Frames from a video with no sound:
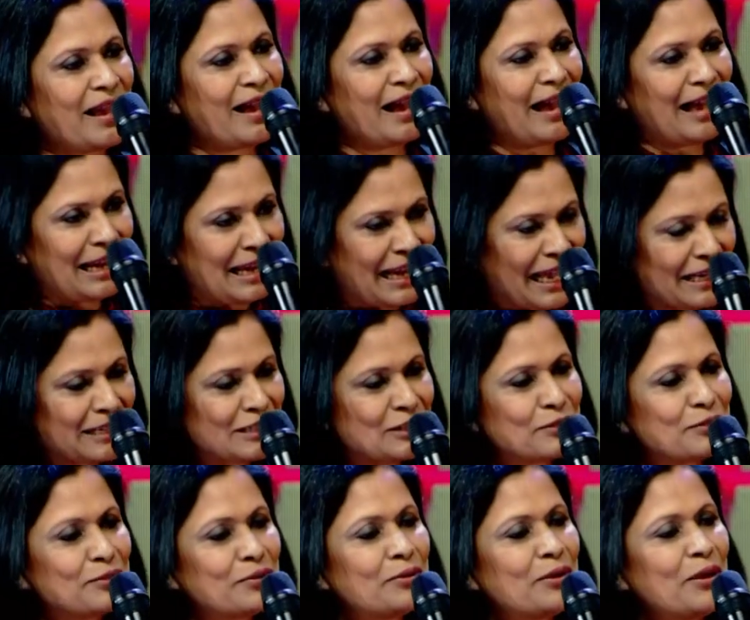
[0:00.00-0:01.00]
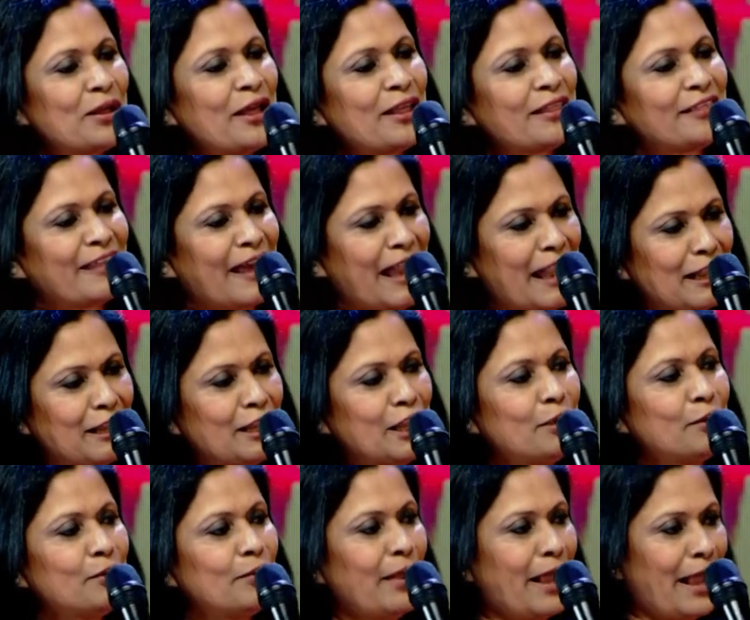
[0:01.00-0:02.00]
I'd like to thank
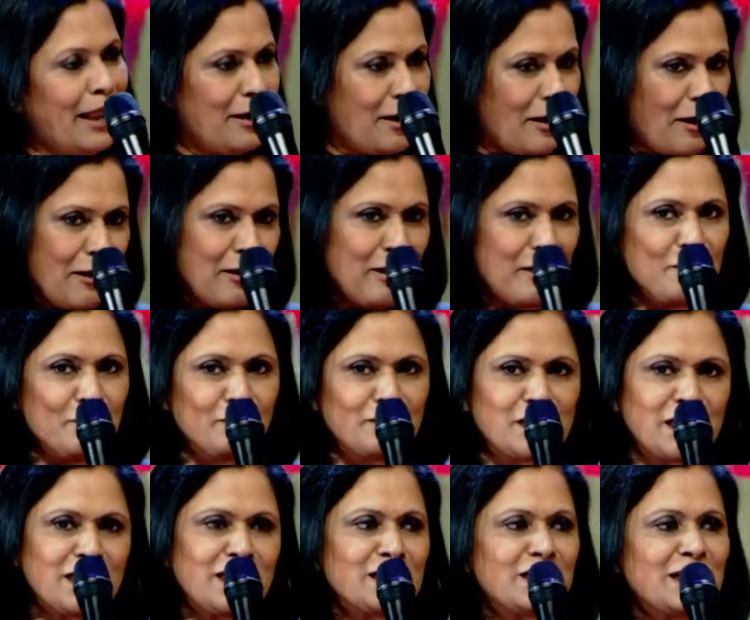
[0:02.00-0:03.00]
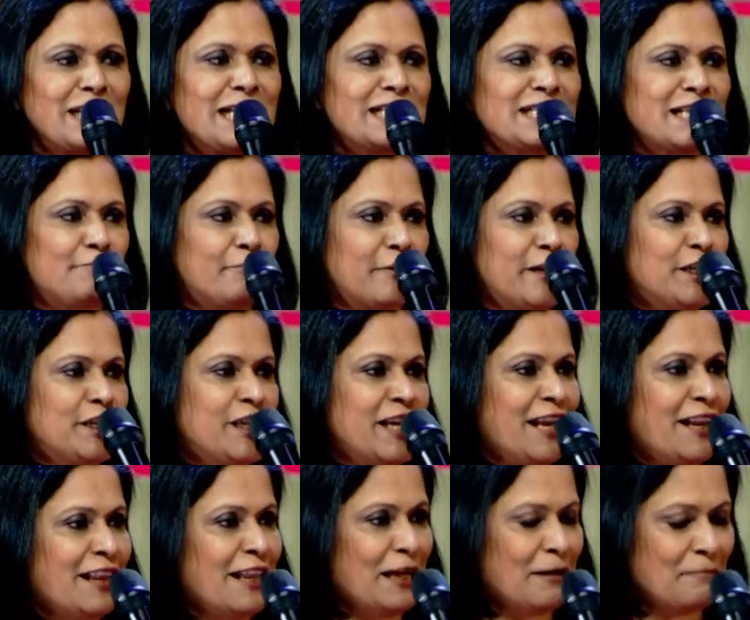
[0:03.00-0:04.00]
you and honor your church. Let's
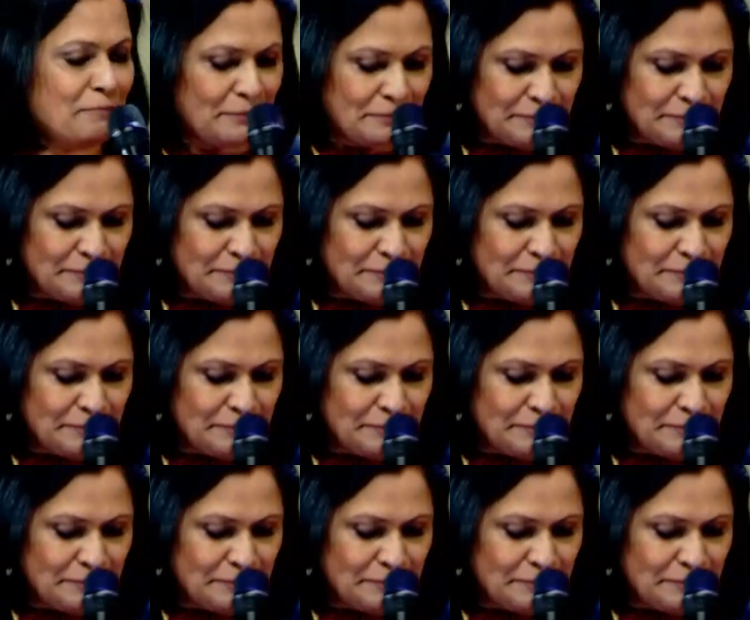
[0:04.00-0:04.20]
appreciate them.